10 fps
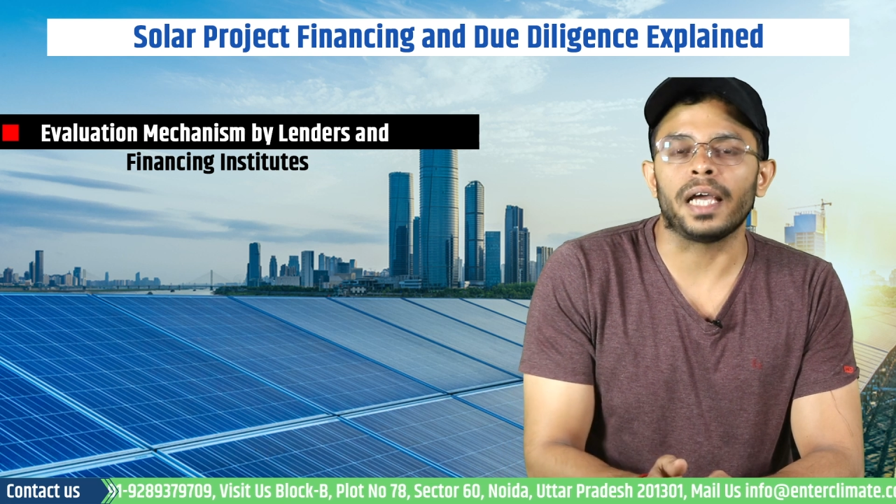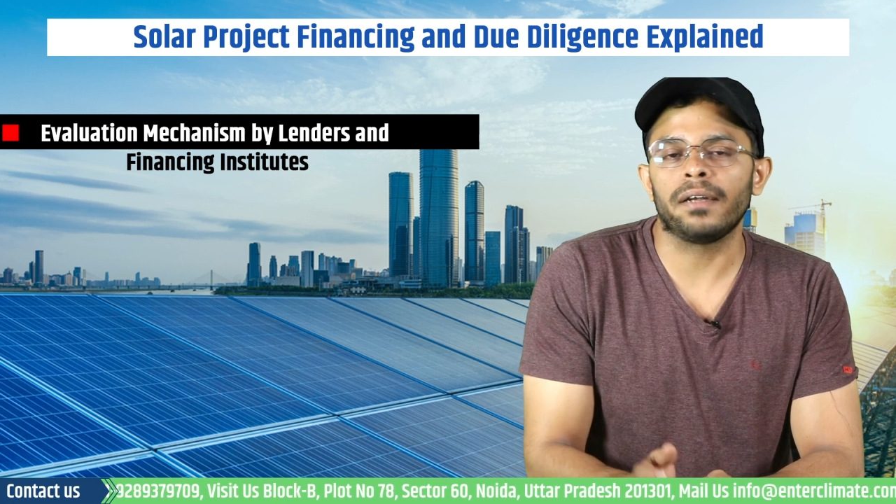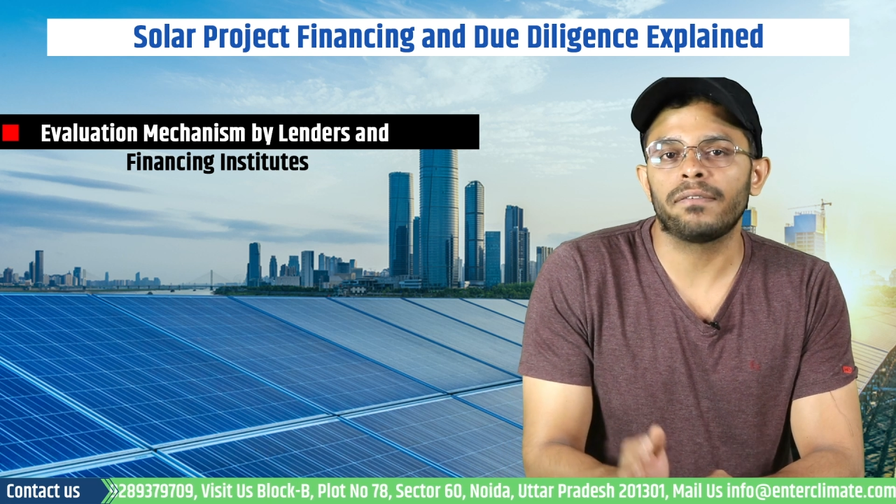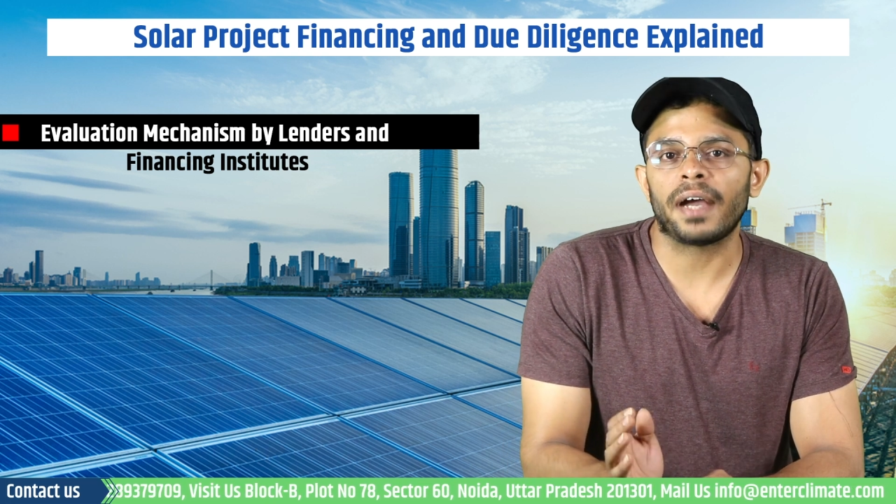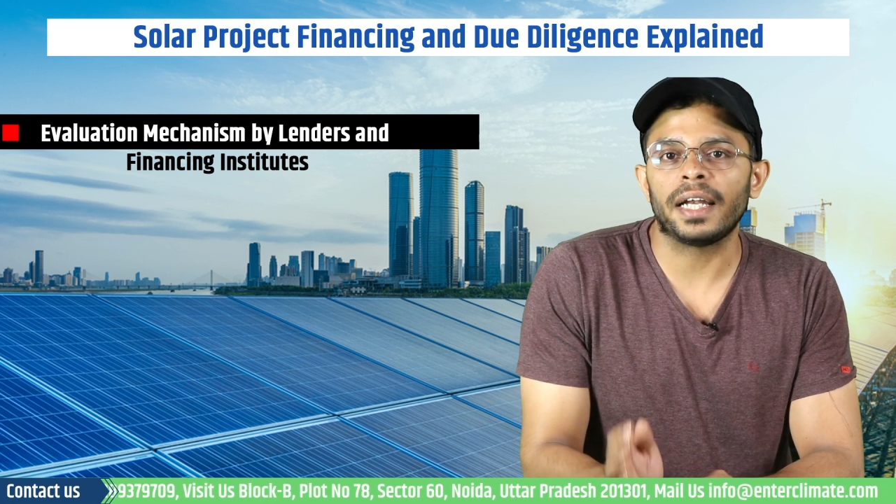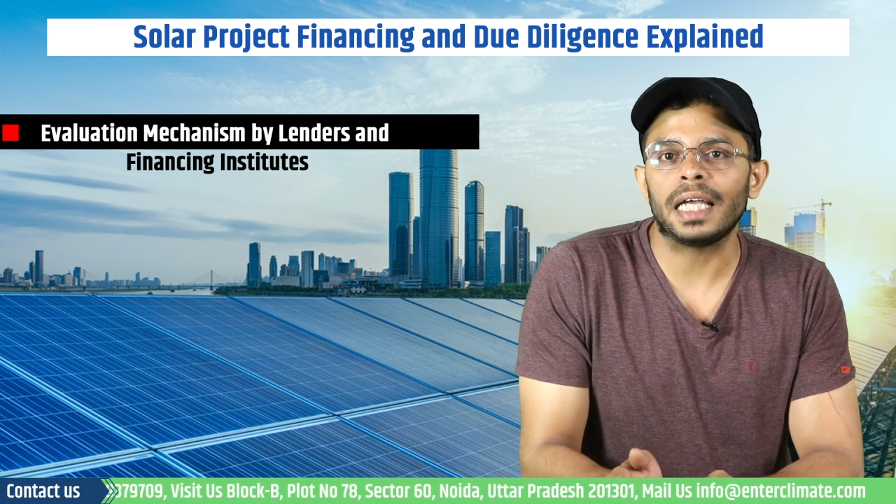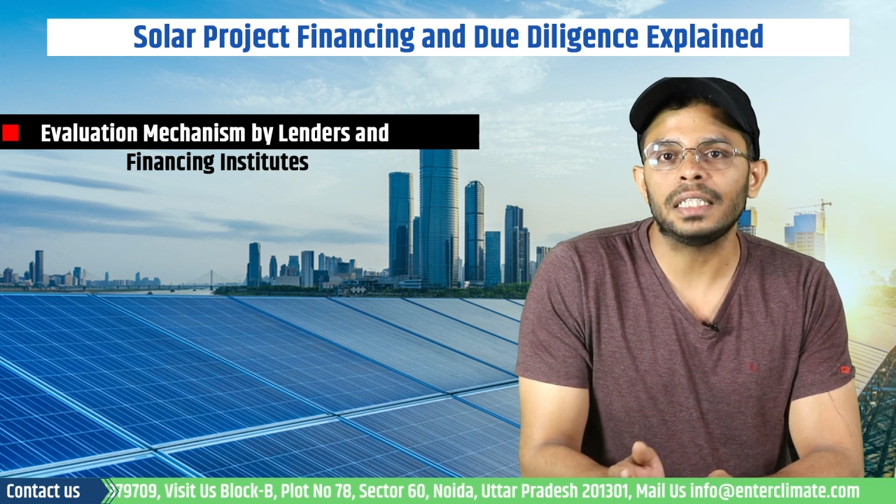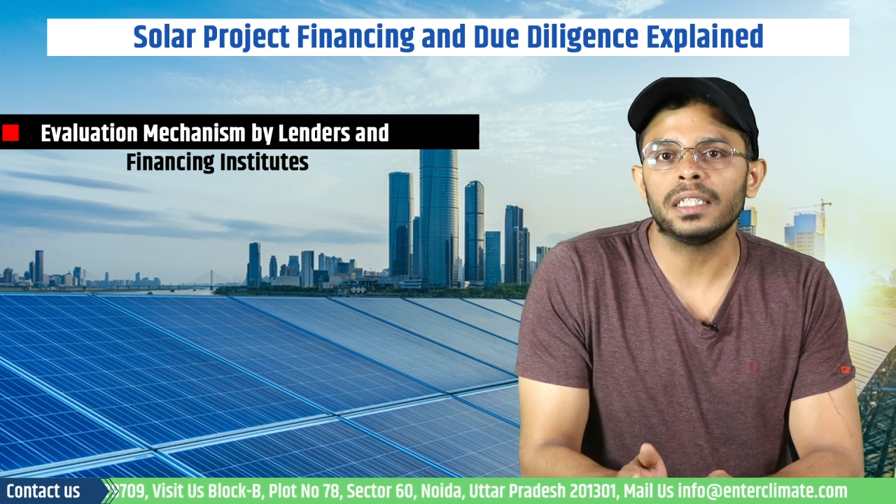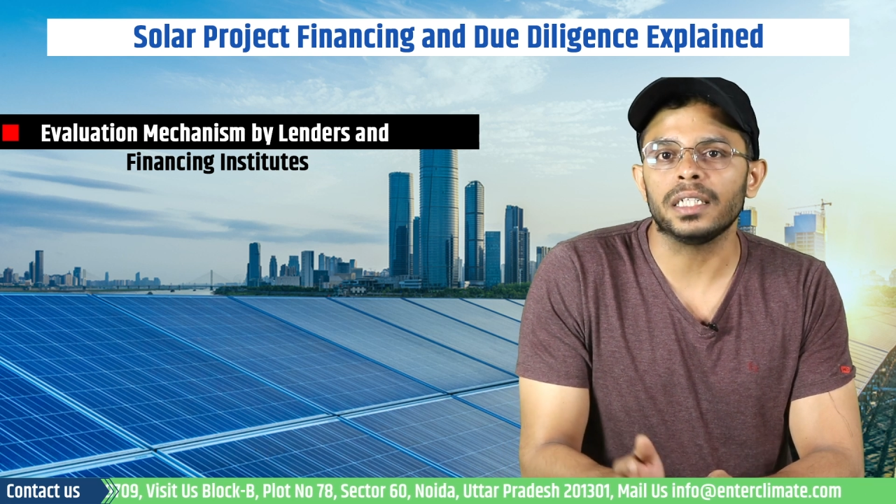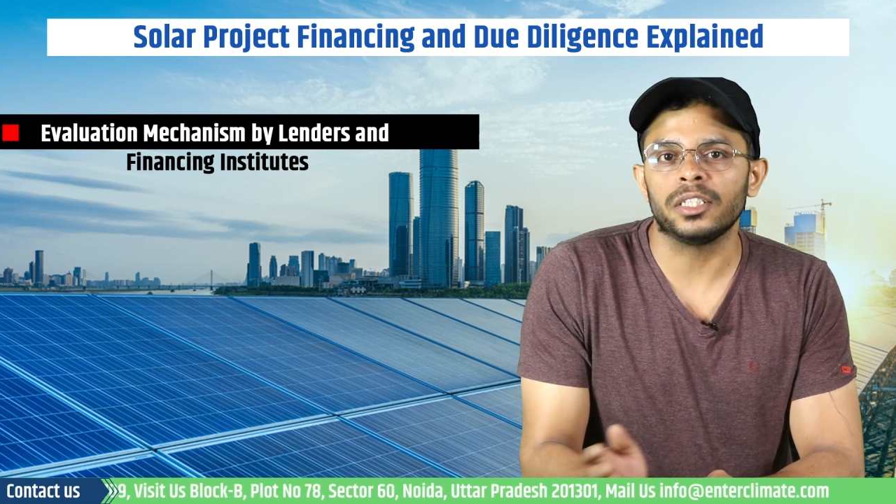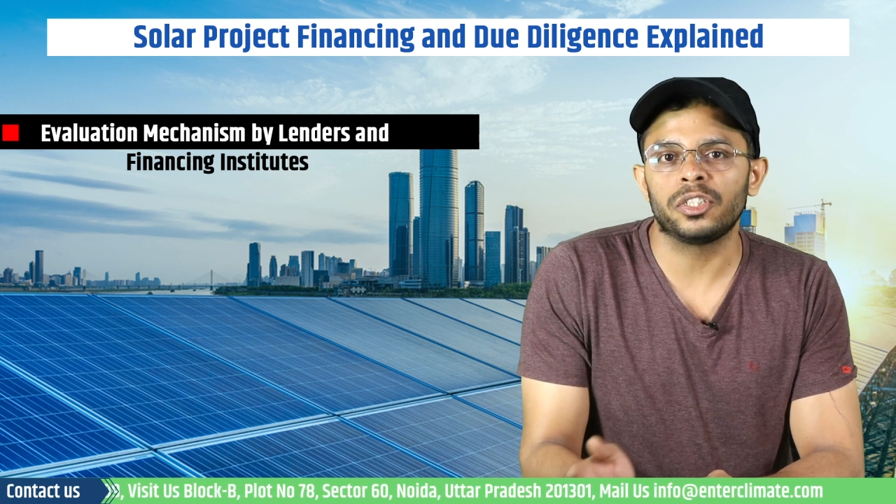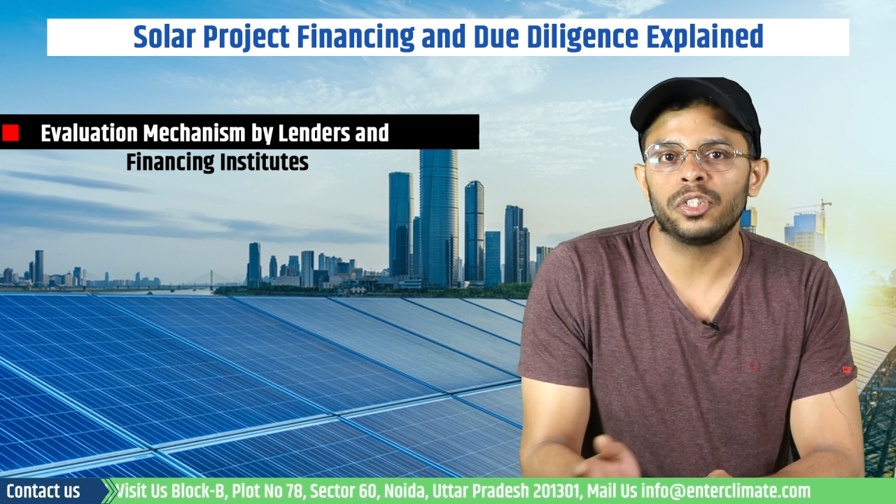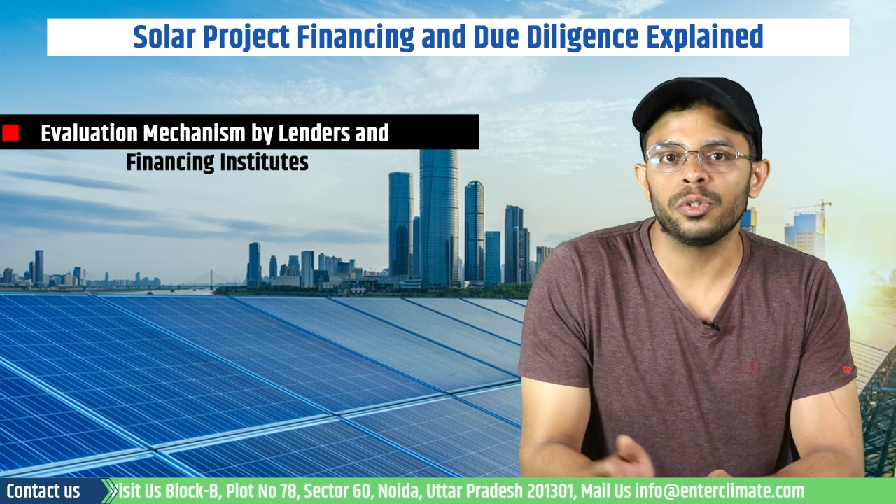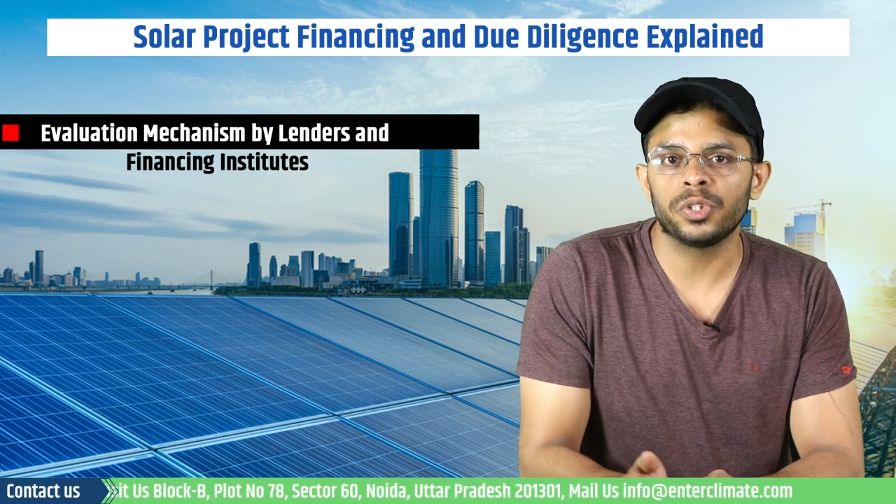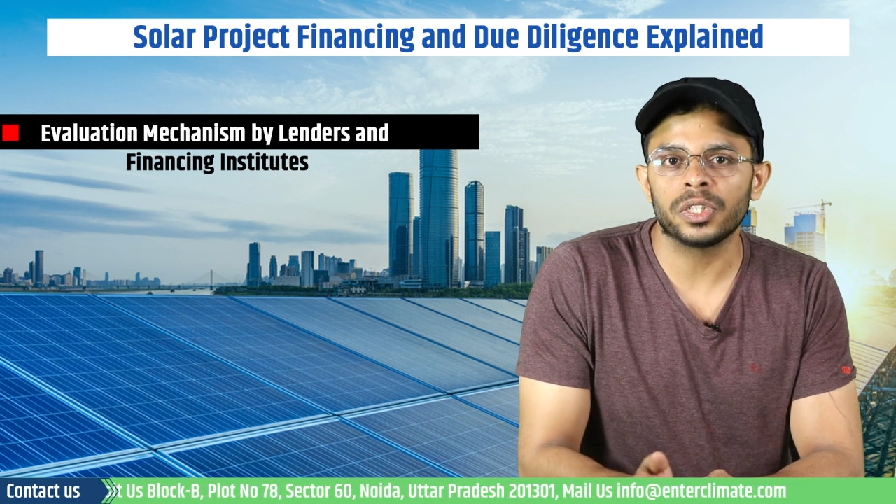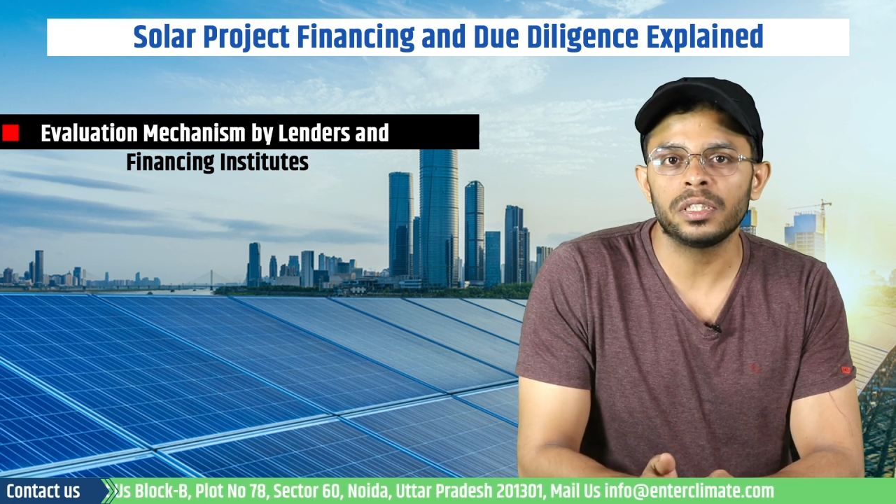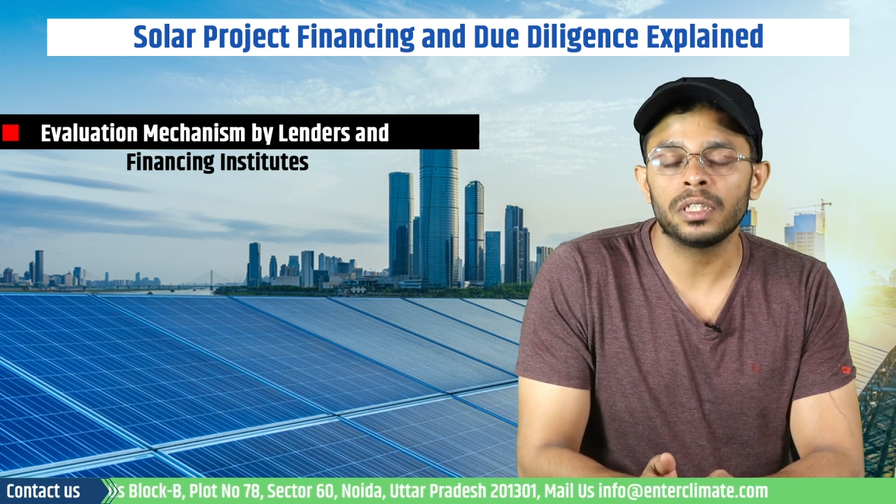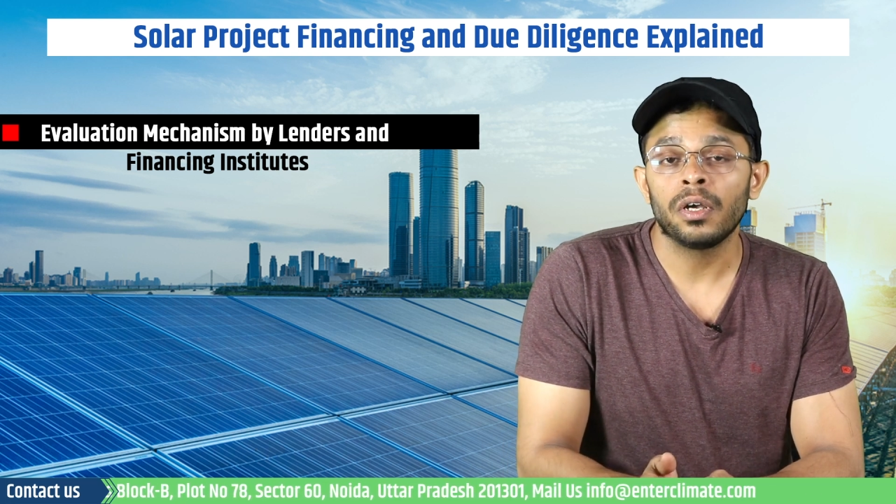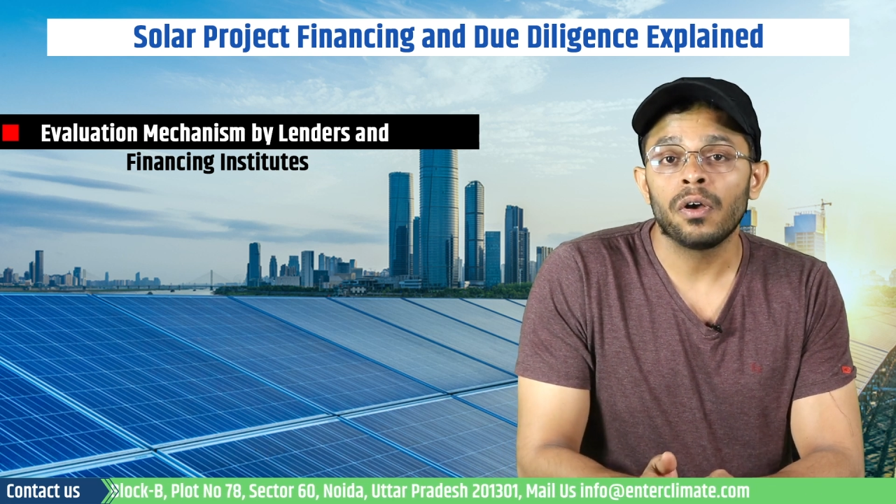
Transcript: and financing institutions